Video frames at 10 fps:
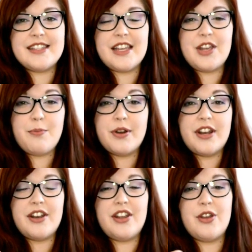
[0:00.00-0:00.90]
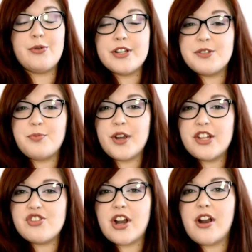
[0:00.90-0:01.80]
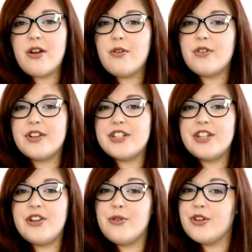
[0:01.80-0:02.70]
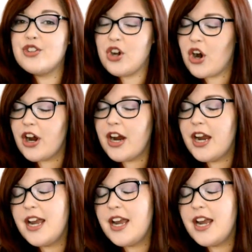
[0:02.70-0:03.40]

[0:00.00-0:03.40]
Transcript: that you put into your spring jar or into your jar